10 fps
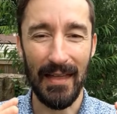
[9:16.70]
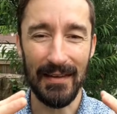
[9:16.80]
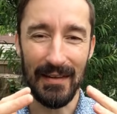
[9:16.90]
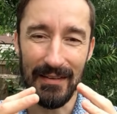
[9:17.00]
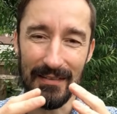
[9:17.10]

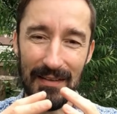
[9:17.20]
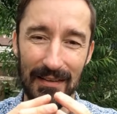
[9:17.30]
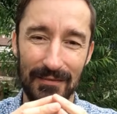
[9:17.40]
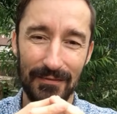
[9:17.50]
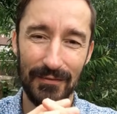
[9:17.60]
And
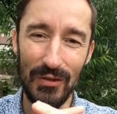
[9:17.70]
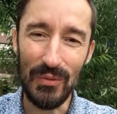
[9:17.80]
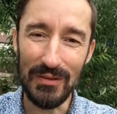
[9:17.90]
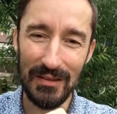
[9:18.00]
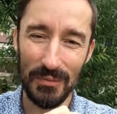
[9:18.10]
it
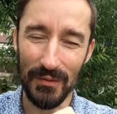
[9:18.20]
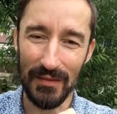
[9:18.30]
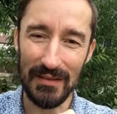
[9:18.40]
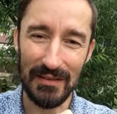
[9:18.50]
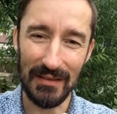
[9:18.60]
fuses
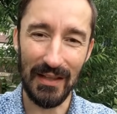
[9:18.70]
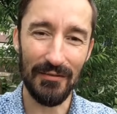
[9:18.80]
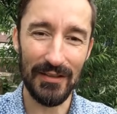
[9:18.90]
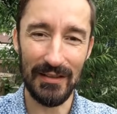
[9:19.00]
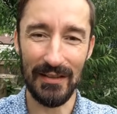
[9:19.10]
with this
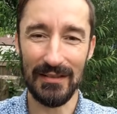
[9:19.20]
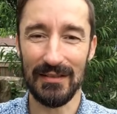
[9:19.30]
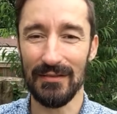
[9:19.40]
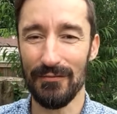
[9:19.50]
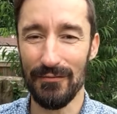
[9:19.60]

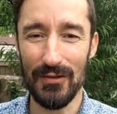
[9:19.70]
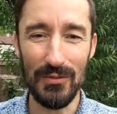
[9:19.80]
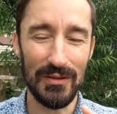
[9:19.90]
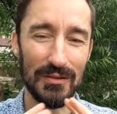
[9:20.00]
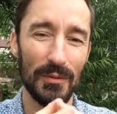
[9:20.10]
lovingness, it
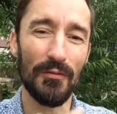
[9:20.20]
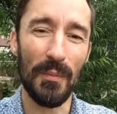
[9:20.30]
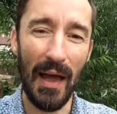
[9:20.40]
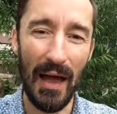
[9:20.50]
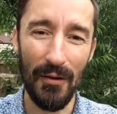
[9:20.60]
fuses
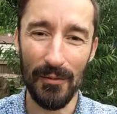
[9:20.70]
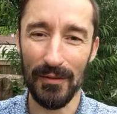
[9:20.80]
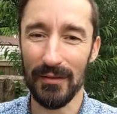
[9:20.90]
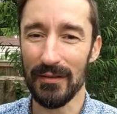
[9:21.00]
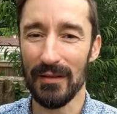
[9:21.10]
with
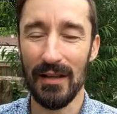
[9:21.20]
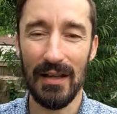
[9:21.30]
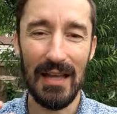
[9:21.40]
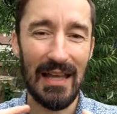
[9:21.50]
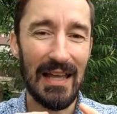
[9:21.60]
power
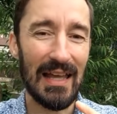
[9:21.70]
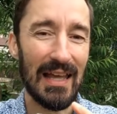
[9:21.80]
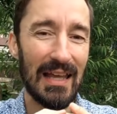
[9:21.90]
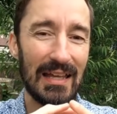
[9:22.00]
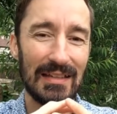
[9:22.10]

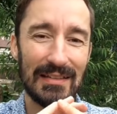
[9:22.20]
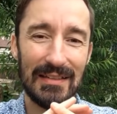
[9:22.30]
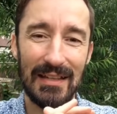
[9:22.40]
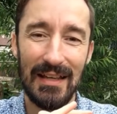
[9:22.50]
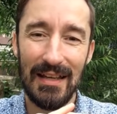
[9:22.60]

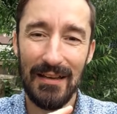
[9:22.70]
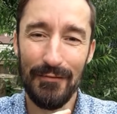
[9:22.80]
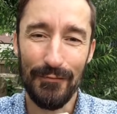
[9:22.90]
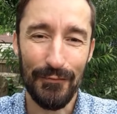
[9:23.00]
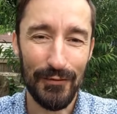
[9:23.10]
and
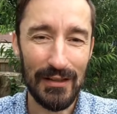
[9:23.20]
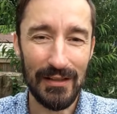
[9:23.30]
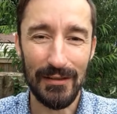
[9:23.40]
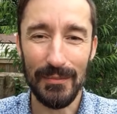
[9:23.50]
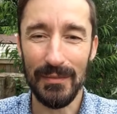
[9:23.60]

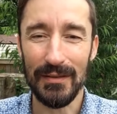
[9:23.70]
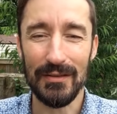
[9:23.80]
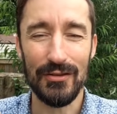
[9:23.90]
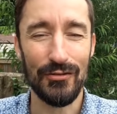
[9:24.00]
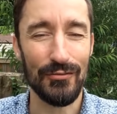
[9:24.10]
freedom and
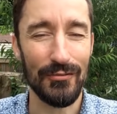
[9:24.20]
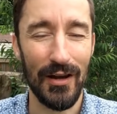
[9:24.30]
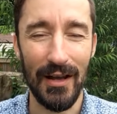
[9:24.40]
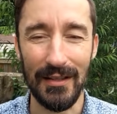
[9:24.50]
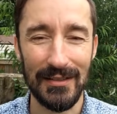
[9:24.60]

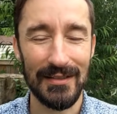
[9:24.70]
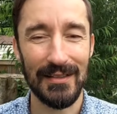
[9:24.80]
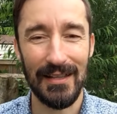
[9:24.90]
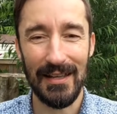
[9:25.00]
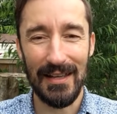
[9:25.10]

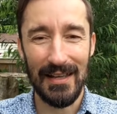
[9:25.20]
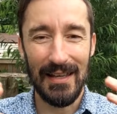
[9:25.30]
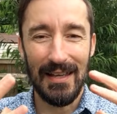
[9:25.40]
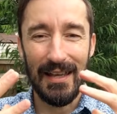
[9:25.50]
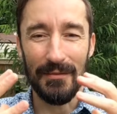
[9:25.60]
trust.
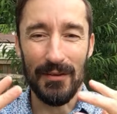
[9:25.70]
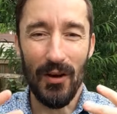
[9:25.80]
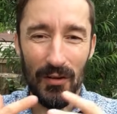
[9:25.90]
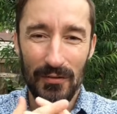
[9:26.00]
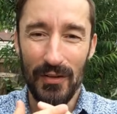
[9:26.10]
I mean,
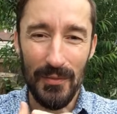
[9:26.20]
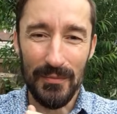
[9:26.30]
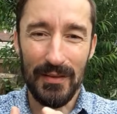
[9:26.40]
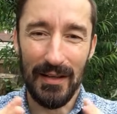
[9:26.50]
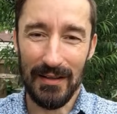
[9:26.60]
all of
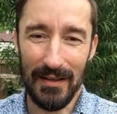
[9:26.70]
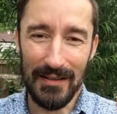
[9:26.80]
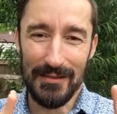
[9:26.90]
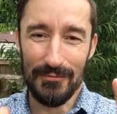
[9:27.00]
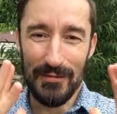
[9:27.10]
them kind of,
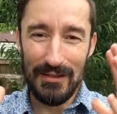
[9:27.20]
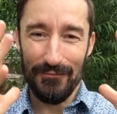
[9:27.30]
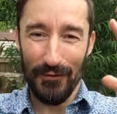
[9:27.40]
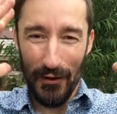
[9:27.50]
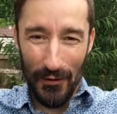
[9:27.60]
as we
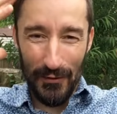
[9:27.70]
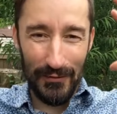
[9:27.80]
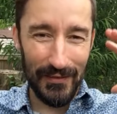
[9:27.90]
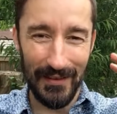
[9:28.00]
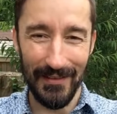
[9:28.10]

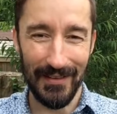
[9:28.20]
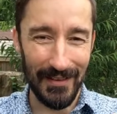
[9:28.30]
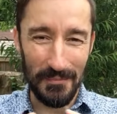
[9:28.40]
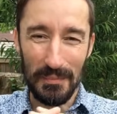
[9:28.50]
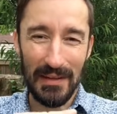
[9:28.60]
evolve, they all
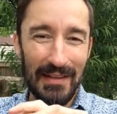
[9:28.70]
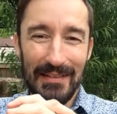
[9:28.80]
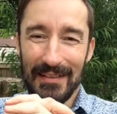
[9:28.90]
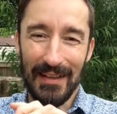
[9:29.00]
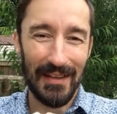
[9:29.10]
kind of
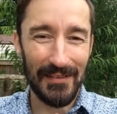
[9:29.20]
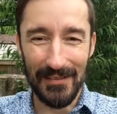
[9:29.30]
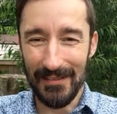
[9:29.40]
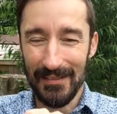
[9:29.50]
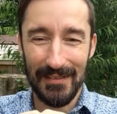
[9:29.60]
blend
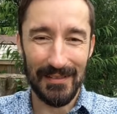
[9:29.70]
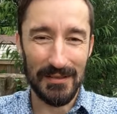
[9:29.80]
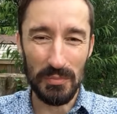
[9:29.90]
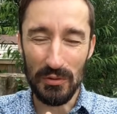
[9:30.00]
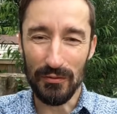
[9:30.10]
together,
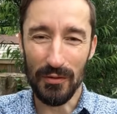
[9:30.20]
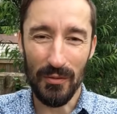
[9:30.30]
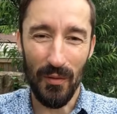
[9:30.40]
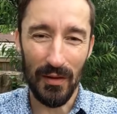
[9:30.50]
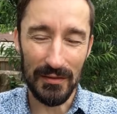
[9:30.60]
these beautiful
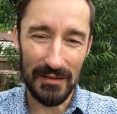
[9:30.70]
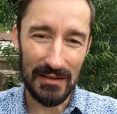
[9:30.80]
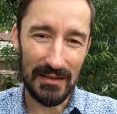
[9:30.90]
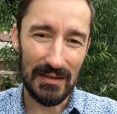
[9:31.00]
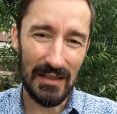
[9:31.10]

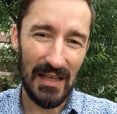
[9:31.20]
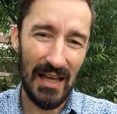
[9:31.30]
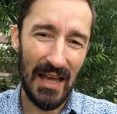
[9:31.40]
qualities.